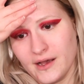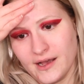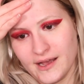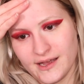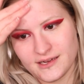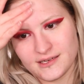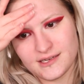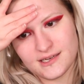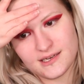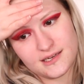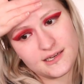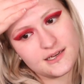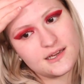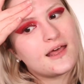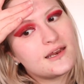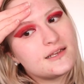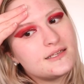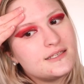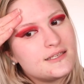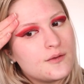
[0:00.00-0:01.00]
but
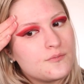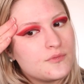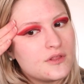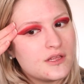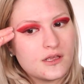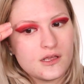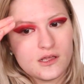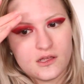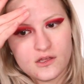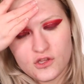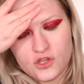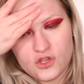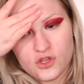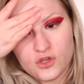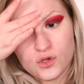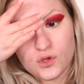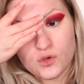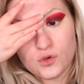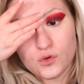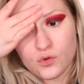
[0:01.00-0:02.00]
that is something
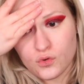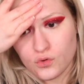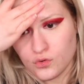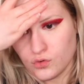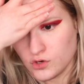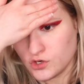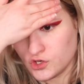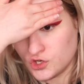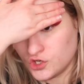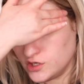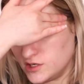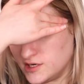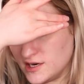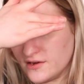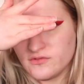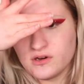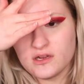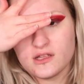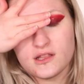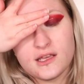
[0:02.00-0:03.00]
you should
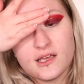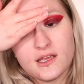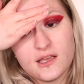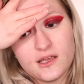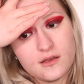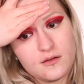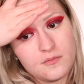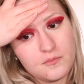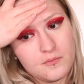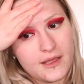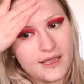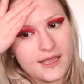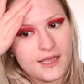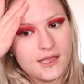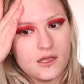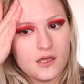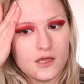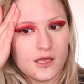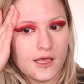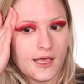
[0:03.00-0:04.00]
definitely
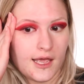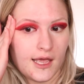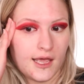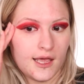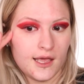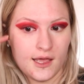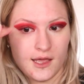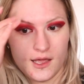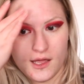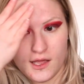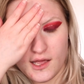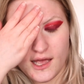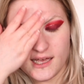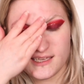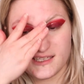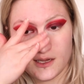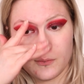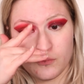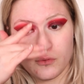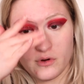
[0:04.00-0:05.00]
make
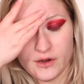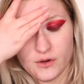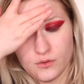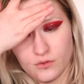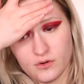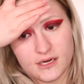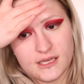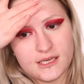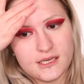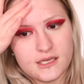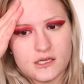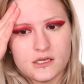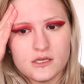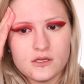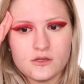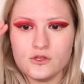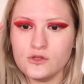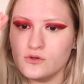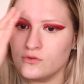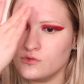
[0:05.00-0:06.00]
as a priority.
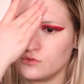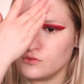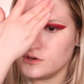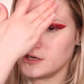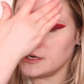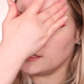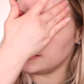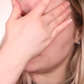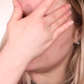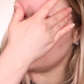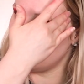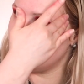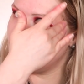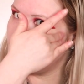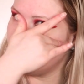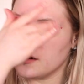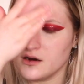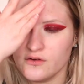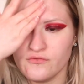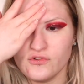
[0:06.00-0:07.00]
You need to take
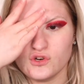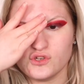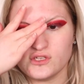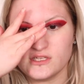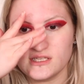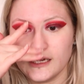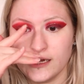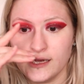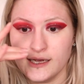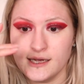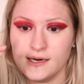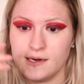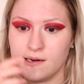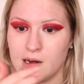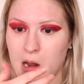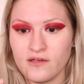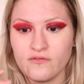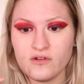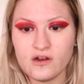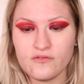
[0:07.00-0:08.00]
care of your
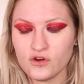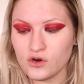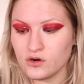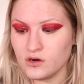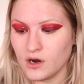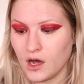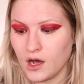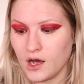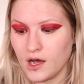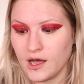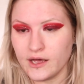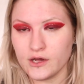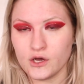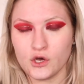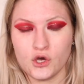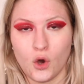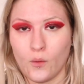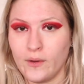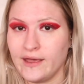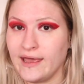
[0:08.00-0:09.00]
skin. Even if you're
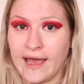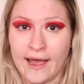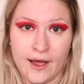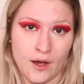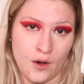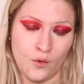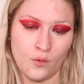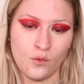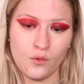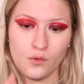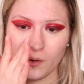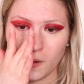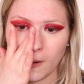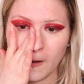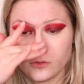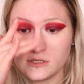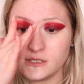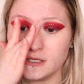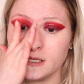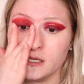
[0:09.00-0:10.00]
not going out,
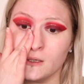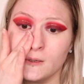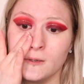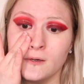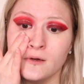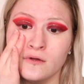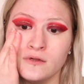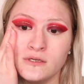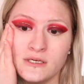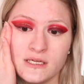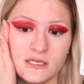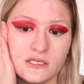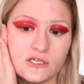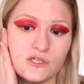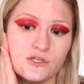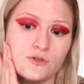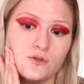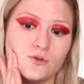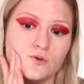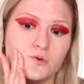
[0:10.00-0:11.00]
you still need
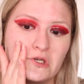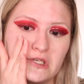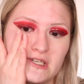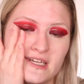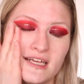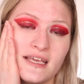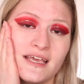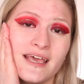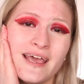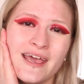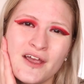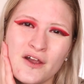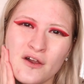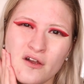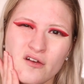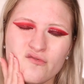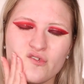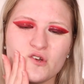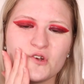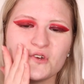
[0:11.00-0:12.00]
to take
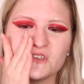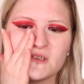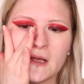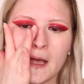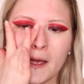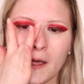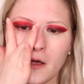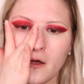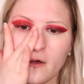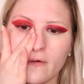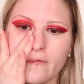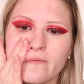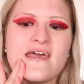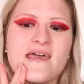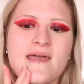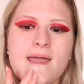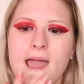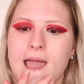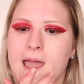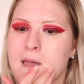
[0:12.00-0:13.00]
care of yourself.
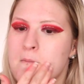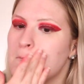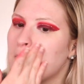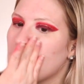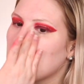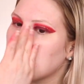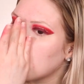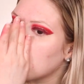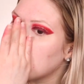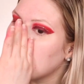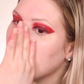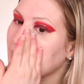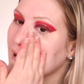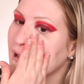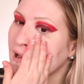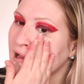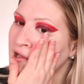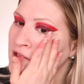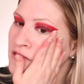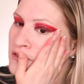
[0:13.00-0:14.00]
Take a bubble
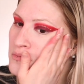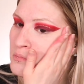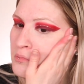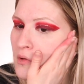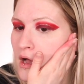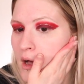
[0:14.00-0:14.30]
bath,